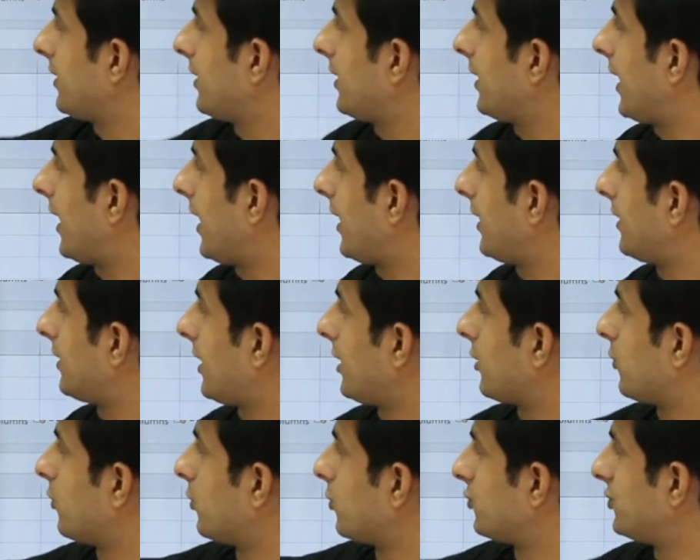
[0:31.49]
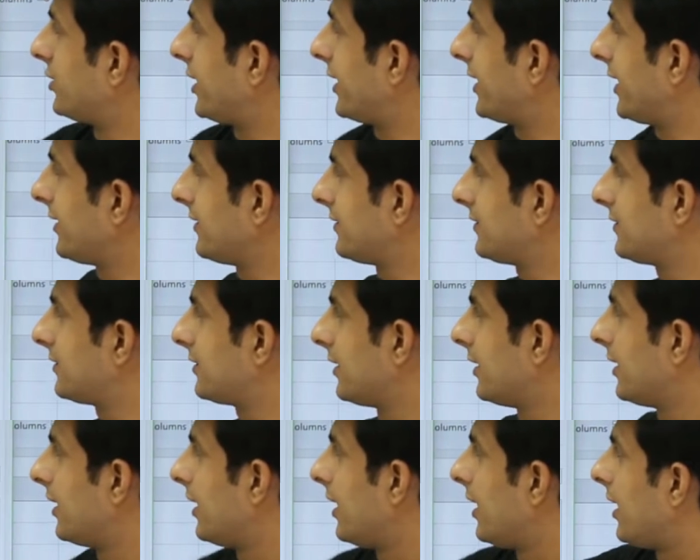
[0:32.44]
and I'll go to settings.
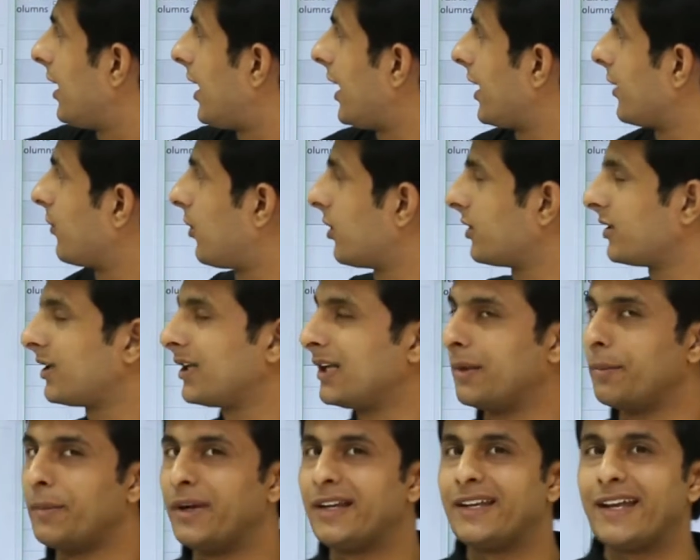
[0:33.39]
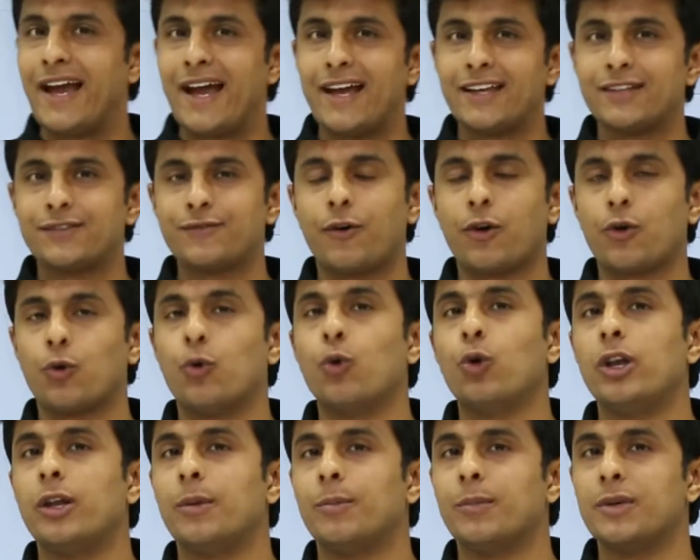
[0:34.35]
I want the limit as for
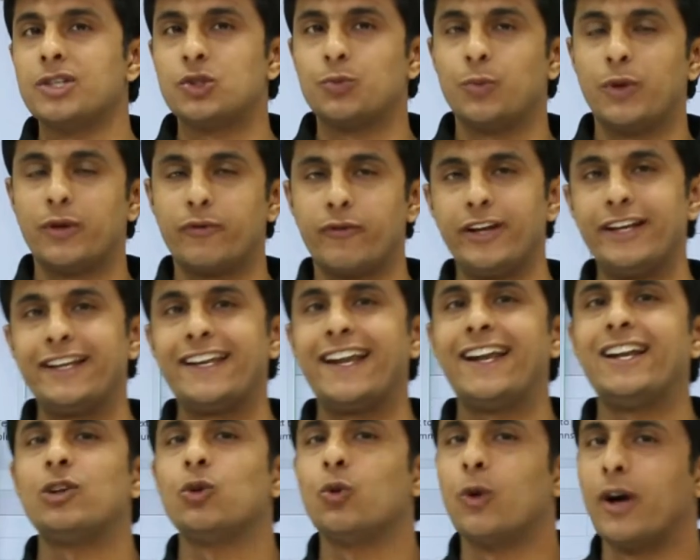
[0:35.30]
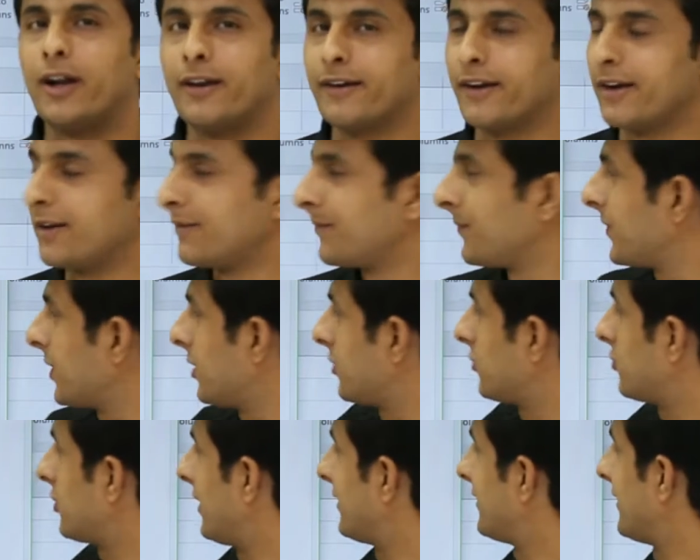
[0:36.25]
whole numbers between 10 to 100.
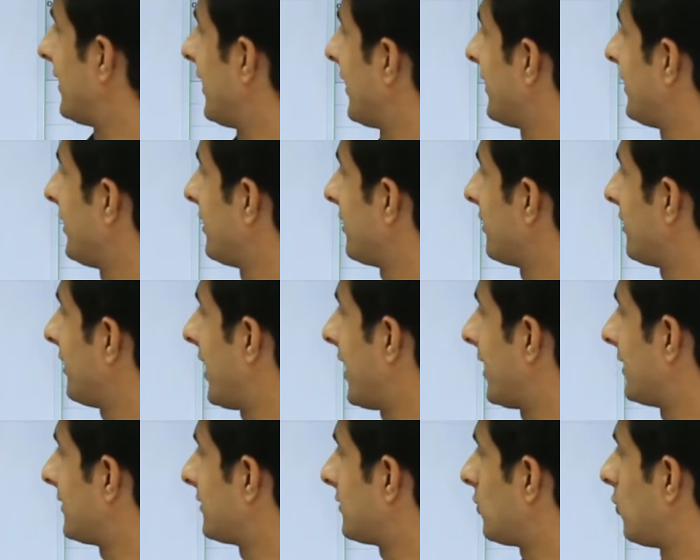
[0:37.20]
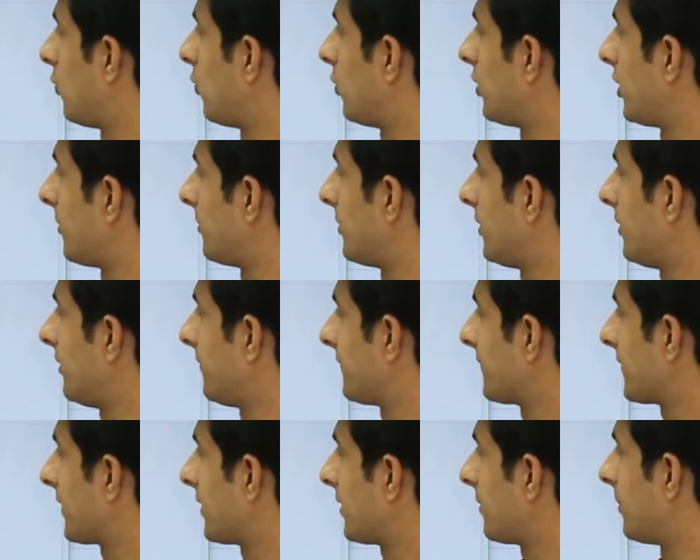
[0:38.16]
So, I'll select here as whole number
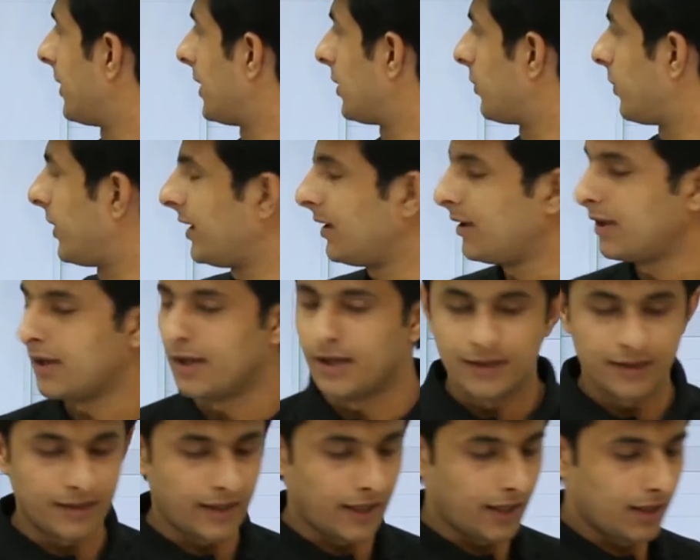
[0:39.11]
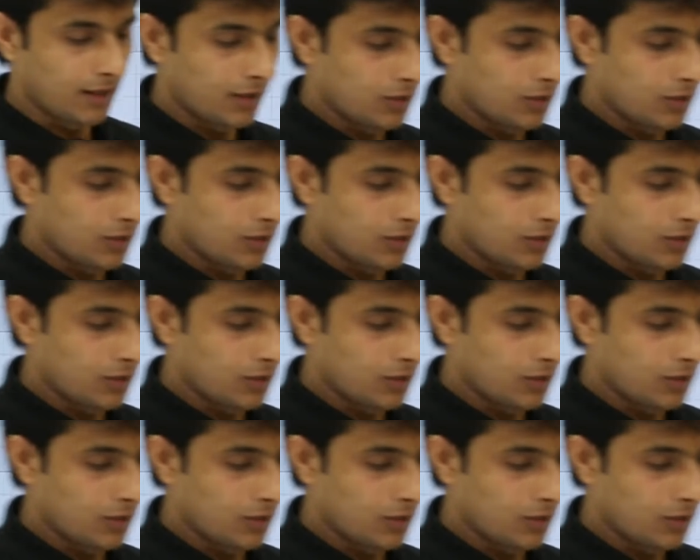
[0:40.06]
between 10